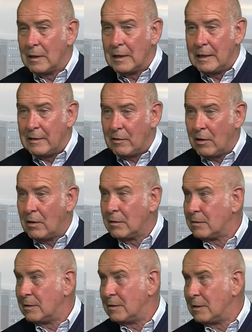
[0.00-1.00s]
His
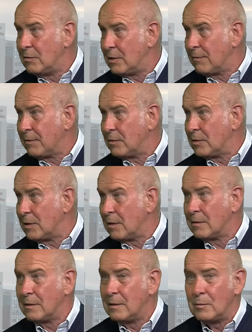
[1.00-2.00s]
heart is in Sheffield
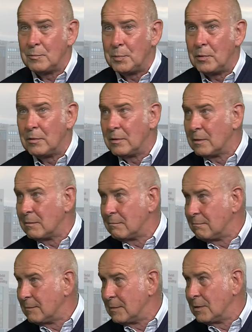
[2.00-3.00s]
United. He was born on
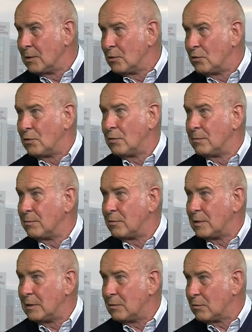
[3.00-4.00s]
Shoreham
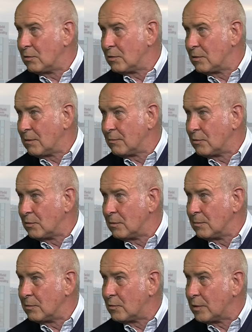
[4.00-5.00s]
Street or just off Shoreham
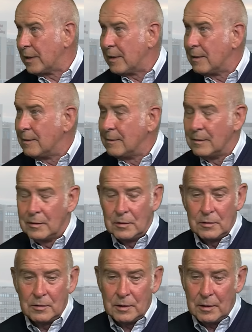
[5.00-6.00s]
Street.
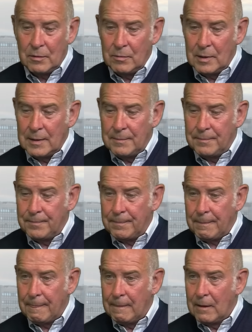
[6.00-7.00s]
So,
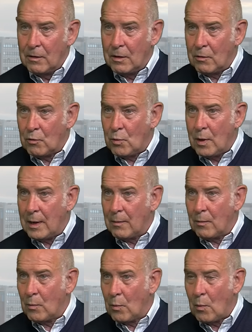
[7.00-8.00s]
quite
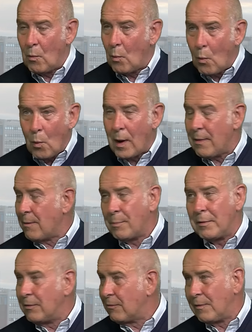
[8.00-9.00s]
where the
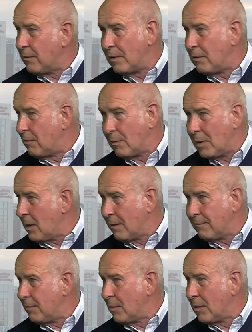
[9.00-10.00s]
Prince fits into it,
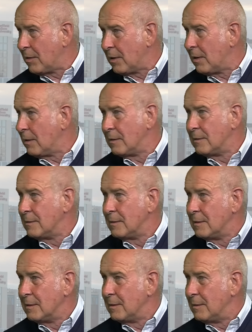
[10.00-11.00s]
I've no idea.
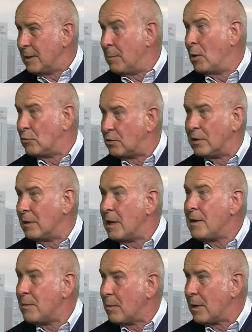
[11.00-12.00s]
Emotionally,
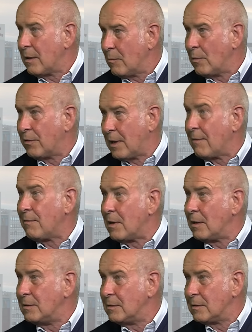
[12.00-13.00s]
anyway. With Kevin, I
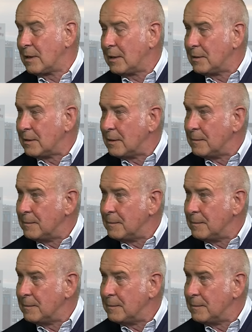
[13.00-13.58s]
understand it.